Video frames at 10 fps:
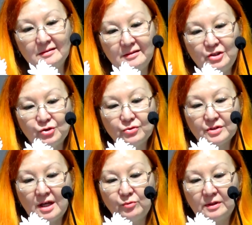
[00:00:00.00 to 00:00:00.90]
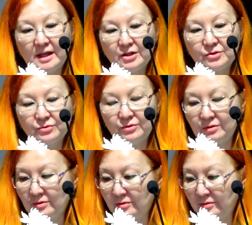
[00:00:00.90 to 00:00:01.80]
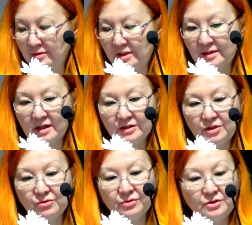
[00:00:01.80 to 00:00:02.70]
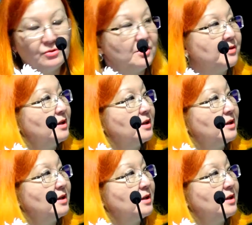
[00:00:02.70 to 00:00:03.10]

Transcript: issues I would like to discuss using the